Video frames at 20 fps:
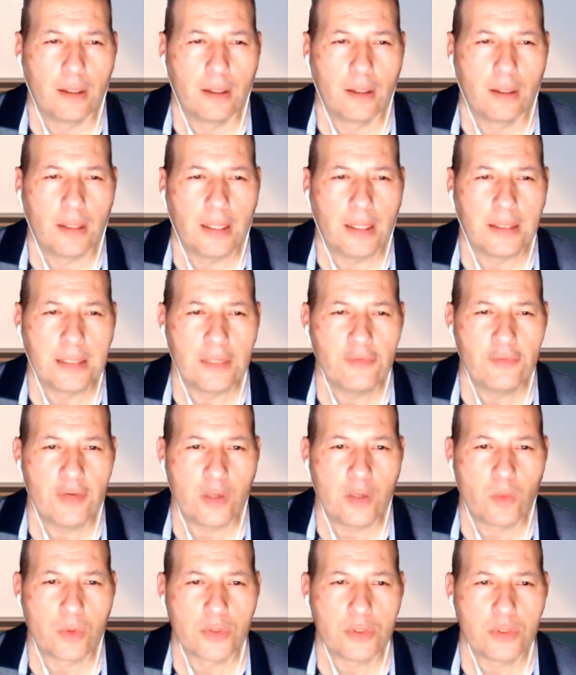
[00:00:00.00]
And if I
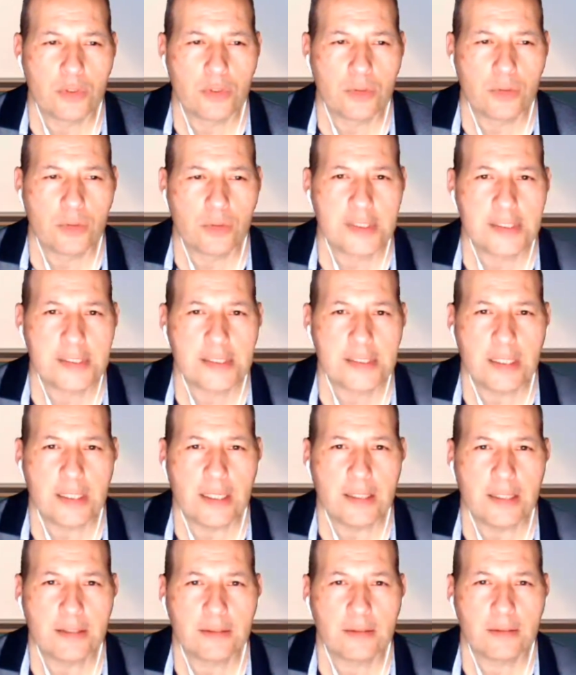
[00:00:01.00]
want to
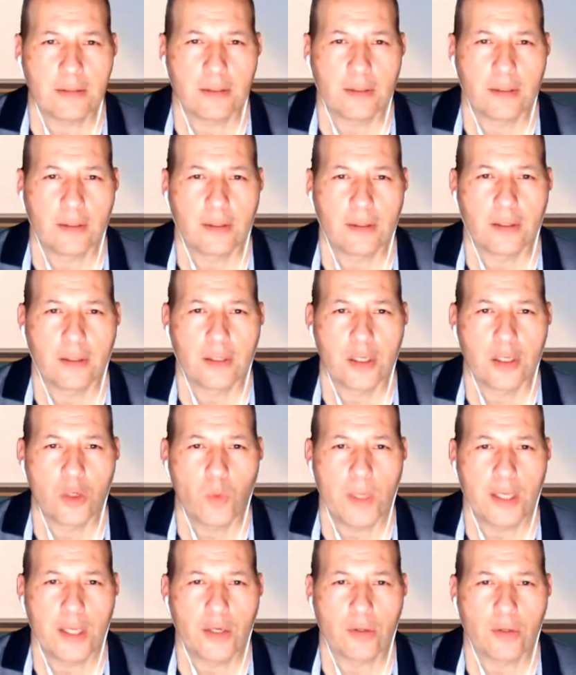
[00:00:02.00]
see it
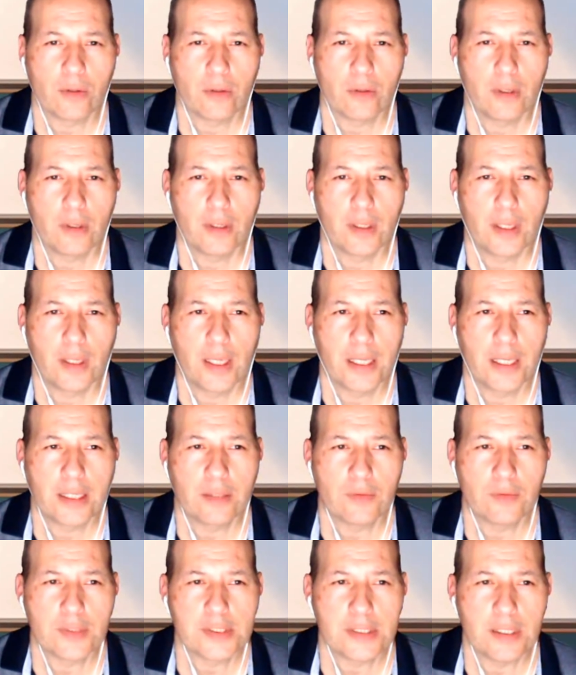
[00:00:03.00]
quicker, I
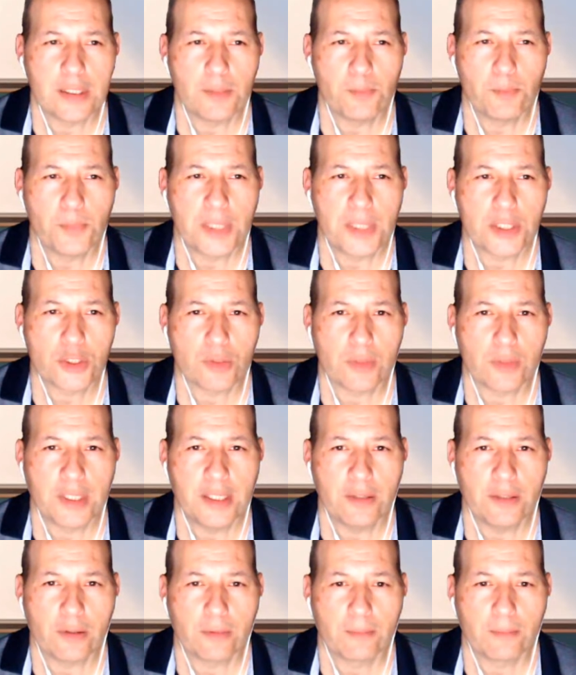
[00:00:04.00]
can see picture
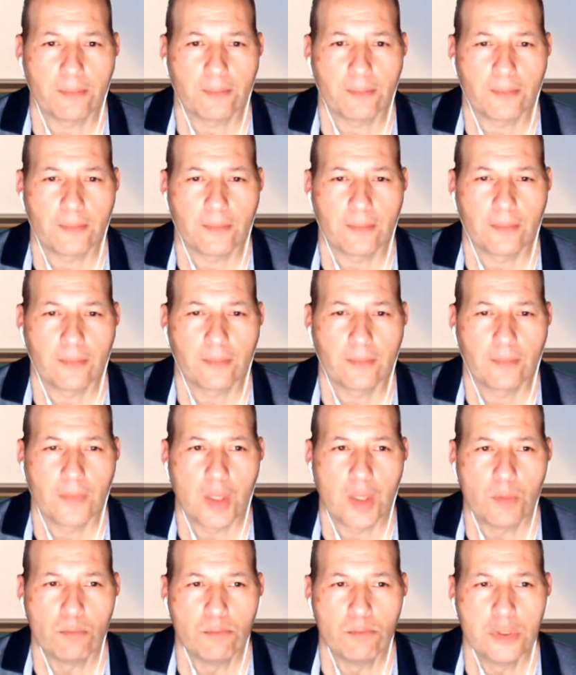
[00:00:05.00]
here.
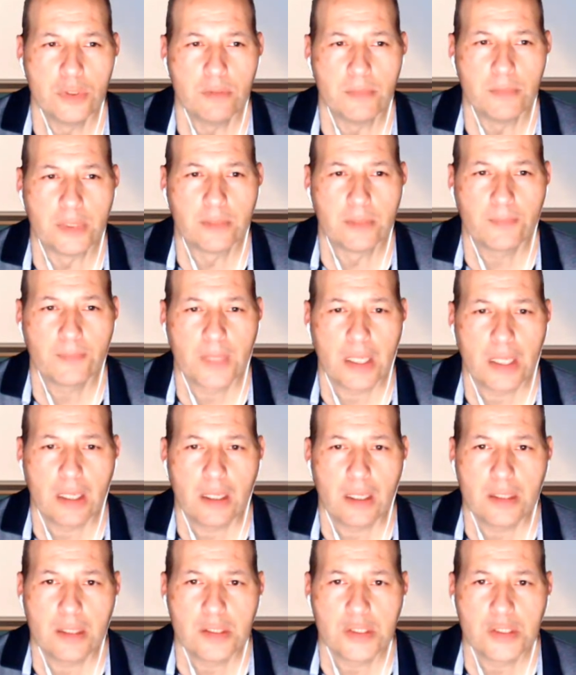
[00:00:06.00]
Boom.
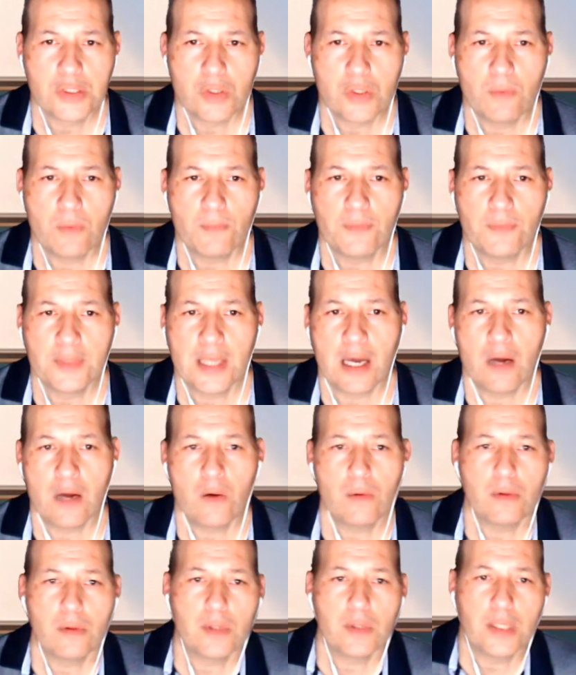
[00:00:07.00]
So
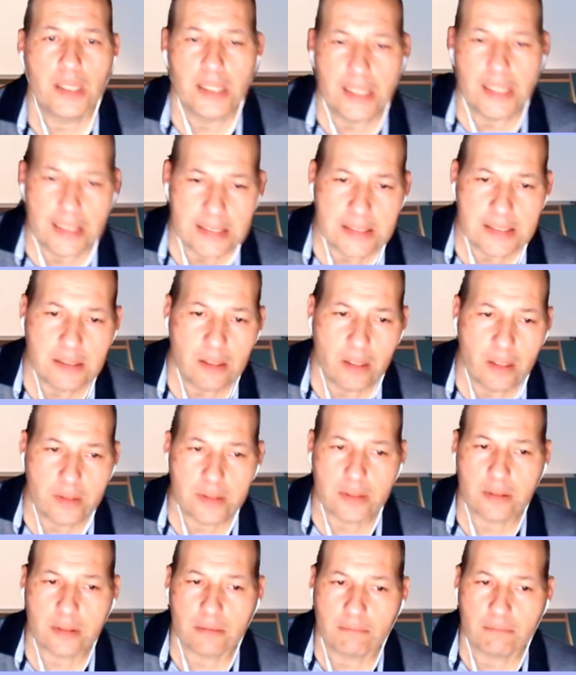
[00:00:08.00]
now it's not
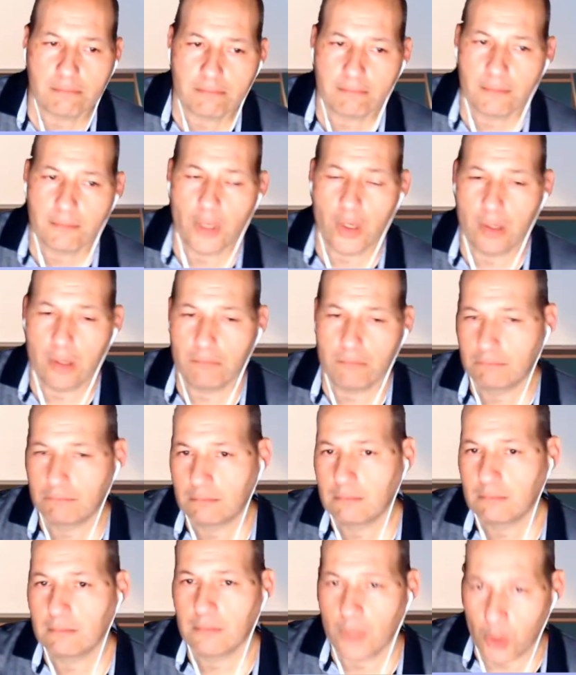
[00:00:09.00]

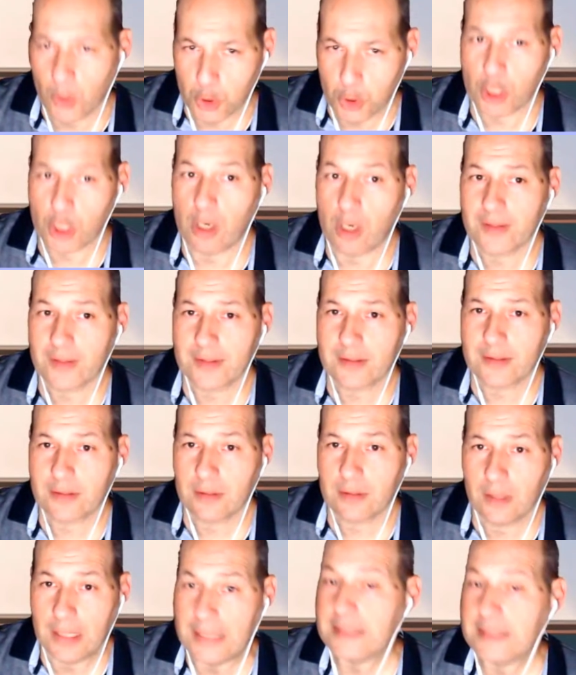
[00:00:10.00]
a chart,
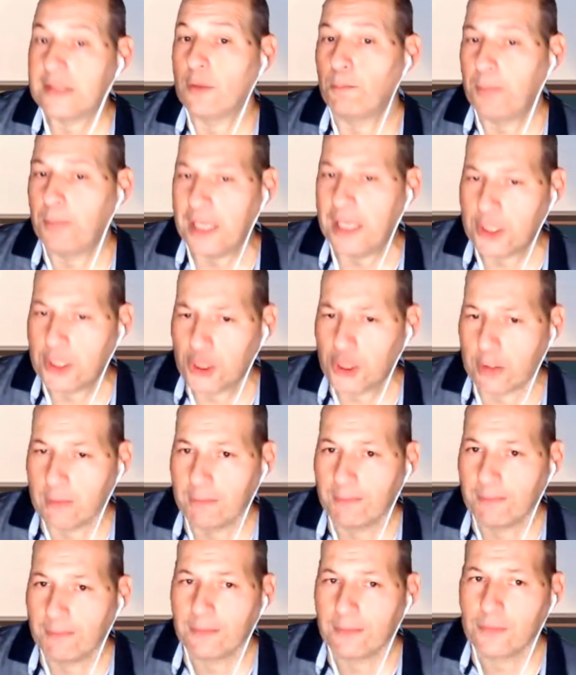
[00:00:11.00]
it's a picture.
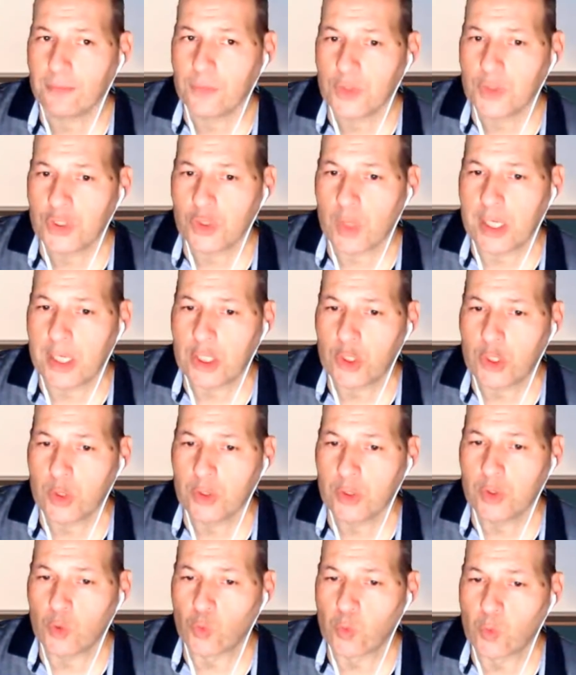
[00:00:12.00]
So I could
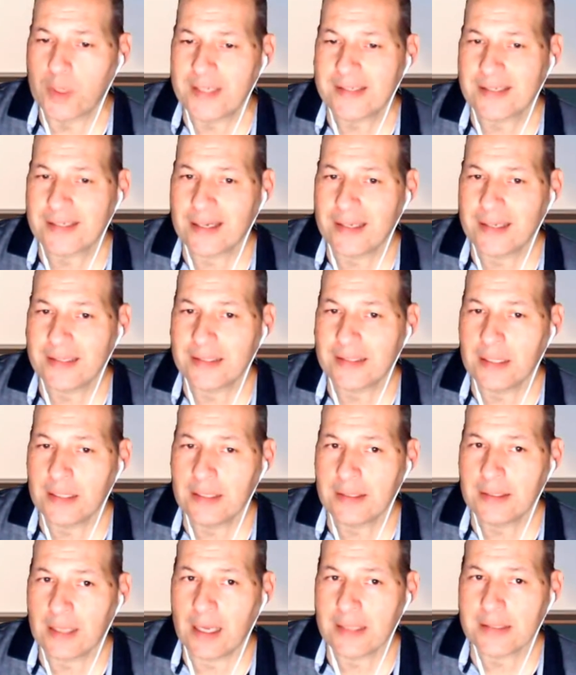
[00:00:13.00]
resize
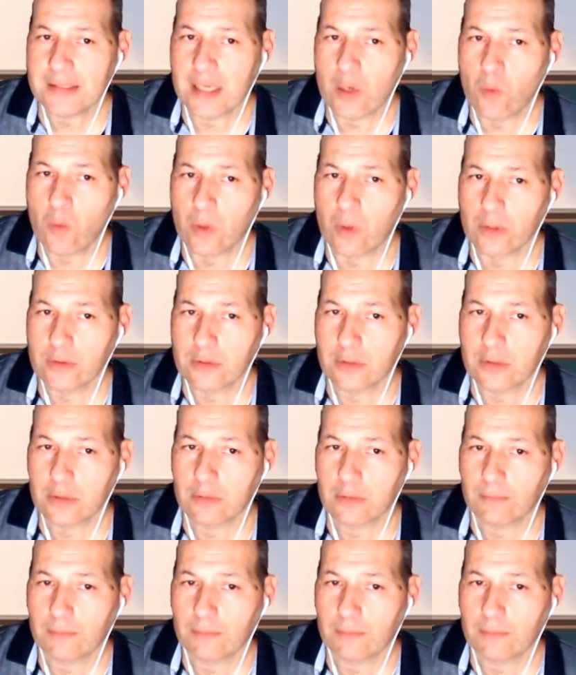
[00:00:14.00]
it as I want